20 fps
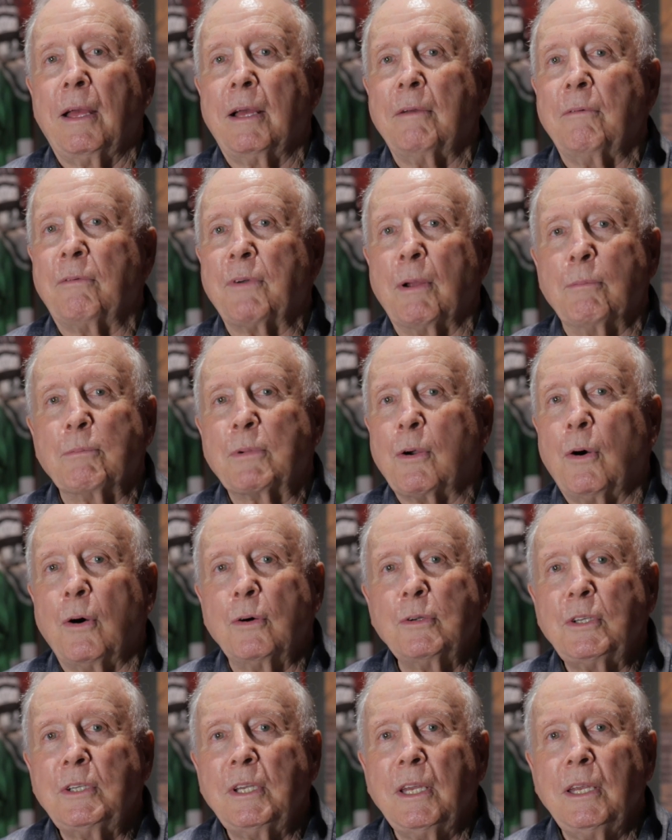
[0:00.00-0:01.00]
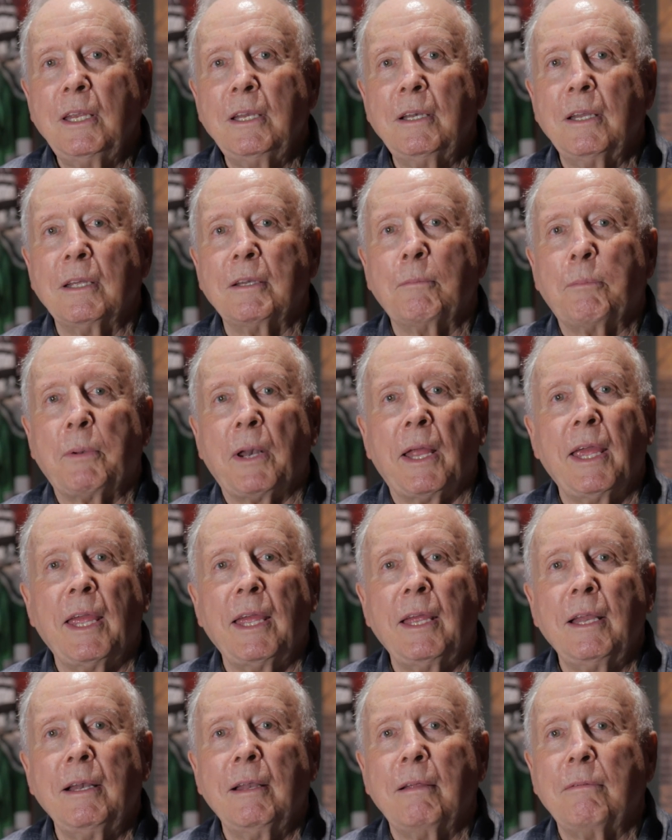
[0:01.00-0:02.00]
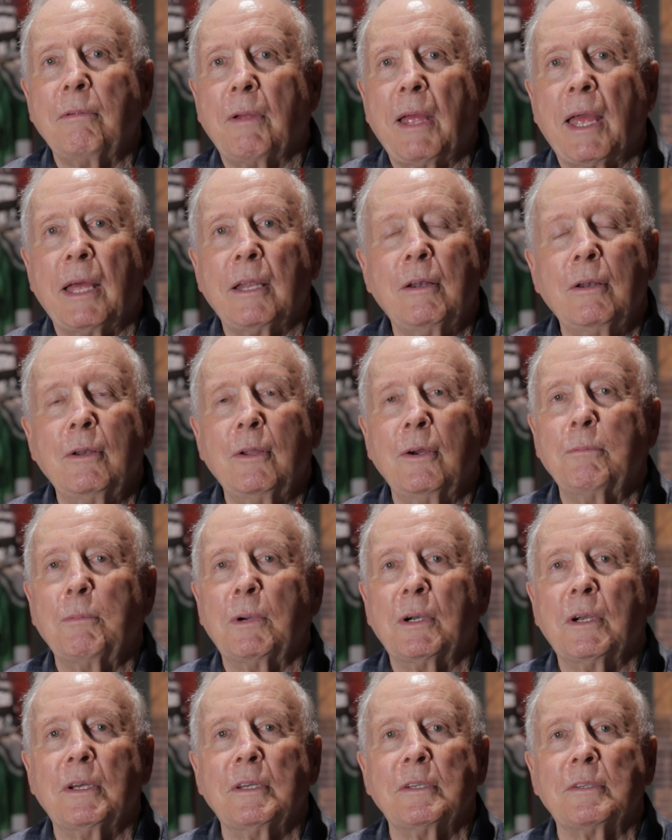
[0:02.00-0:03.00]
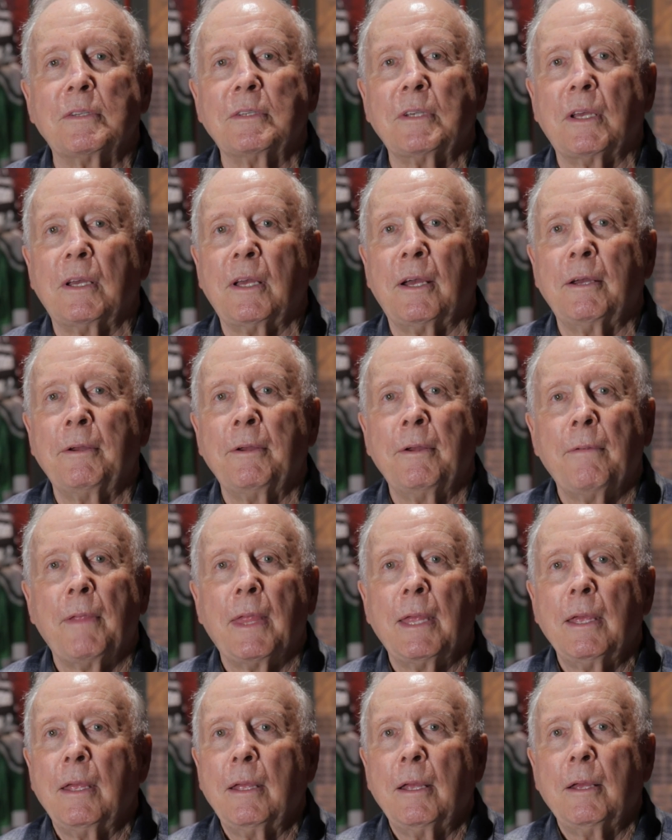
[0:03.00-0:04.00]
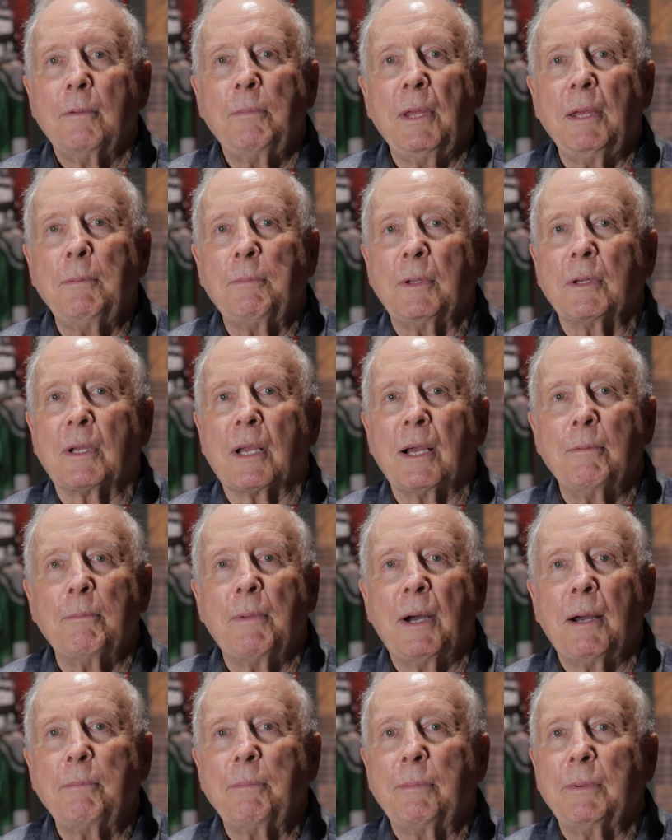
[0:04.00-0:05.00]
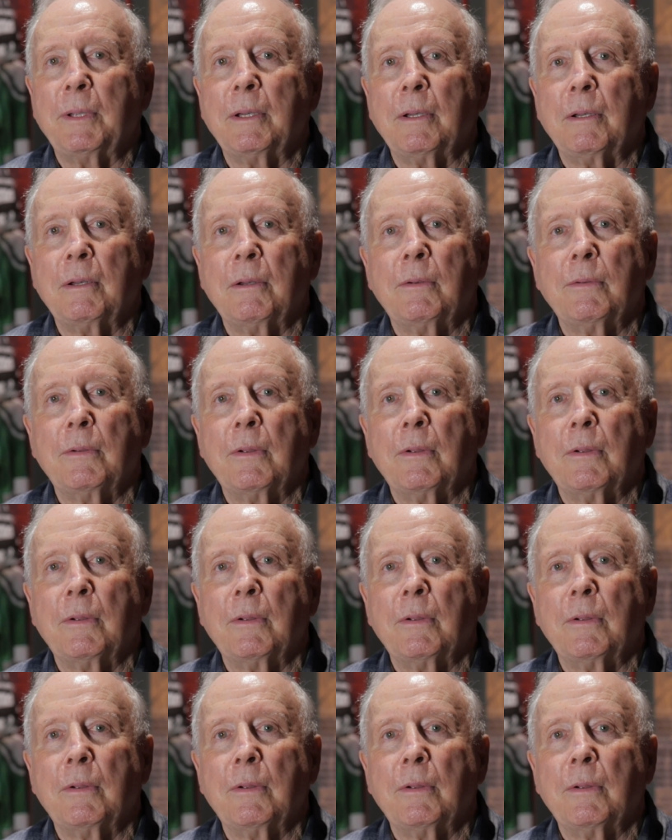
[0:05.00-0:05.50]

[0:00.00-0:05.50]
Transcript: from coaching and playing, I've had numerous people come up and